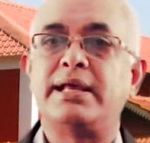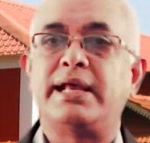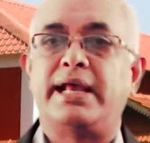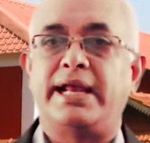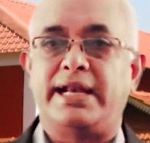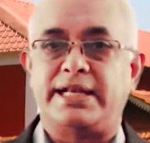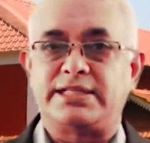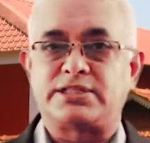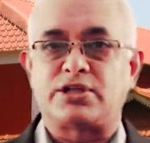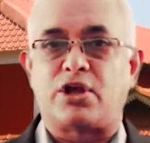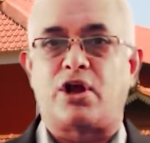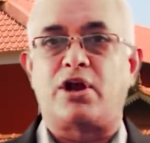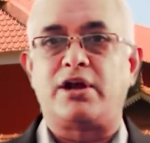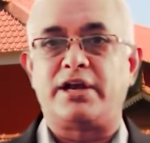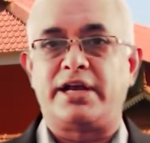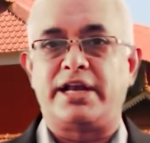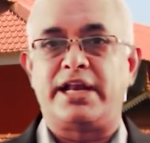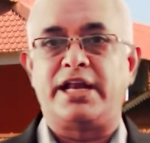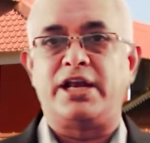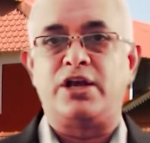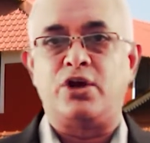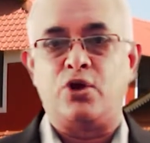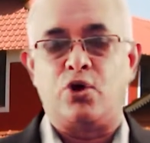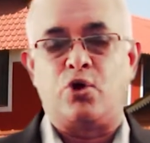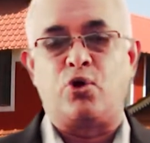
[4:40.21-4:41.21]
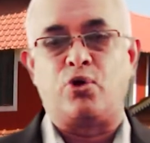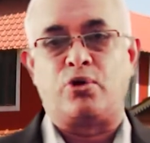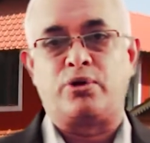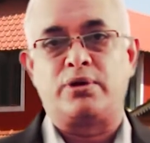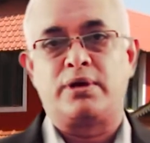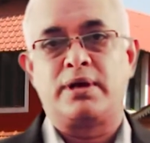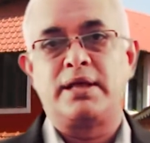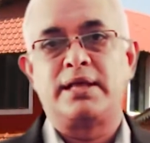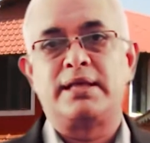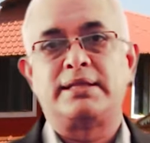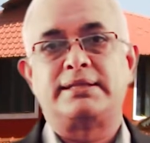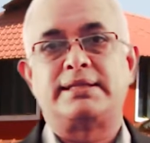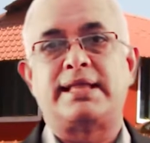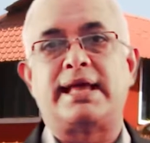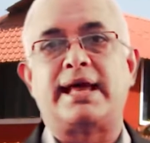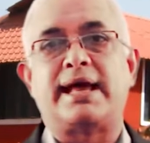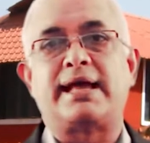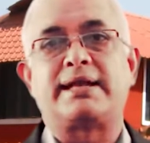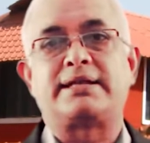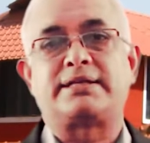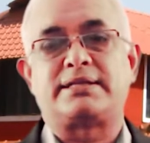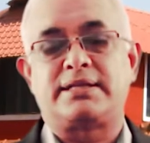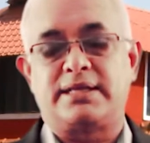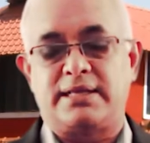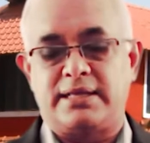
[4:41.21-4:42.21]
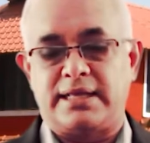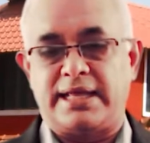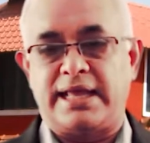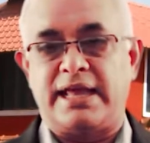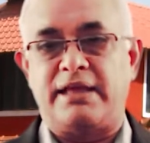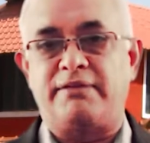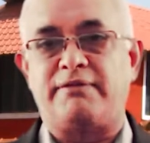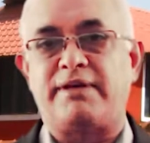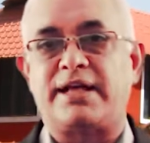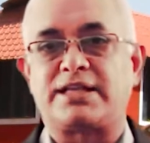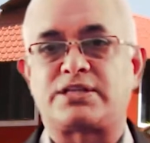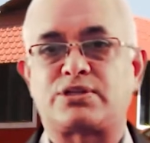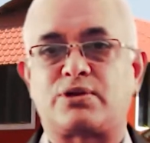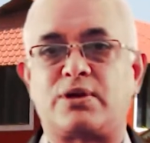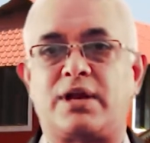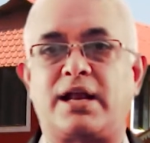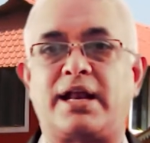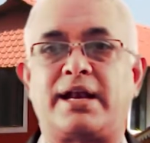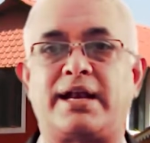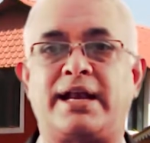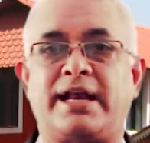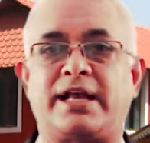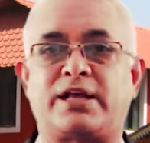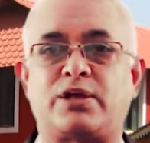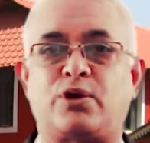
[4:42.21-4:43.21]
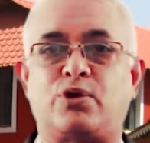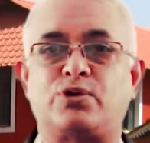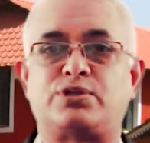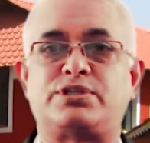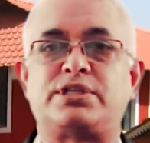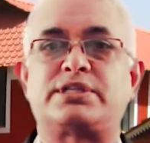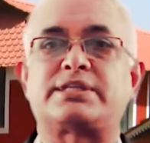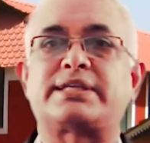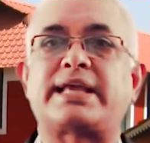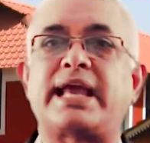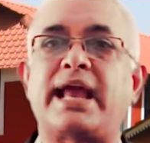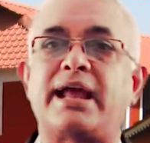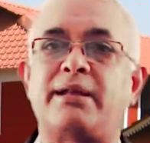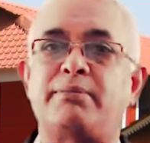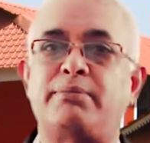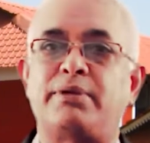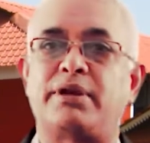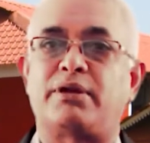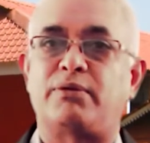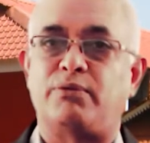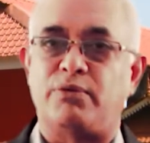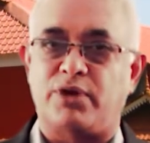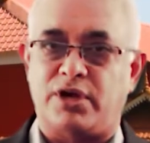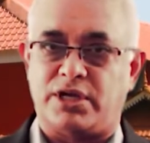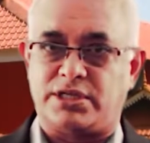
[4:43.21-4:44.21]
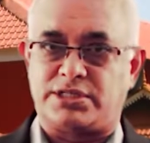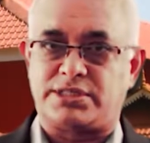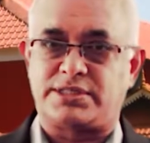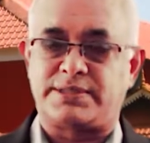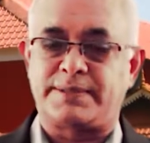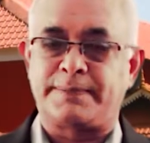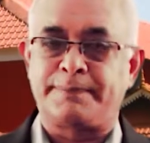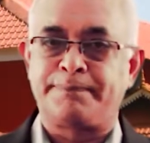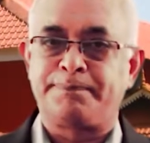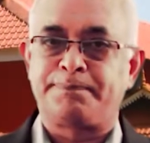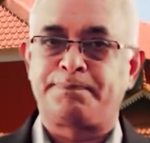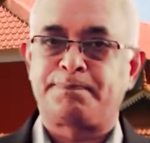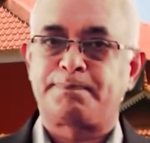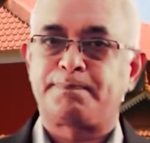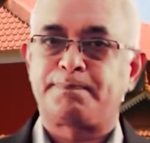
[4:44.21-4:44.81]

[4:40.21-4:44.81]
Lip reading: it is already known that avascular necrosis can be reversed,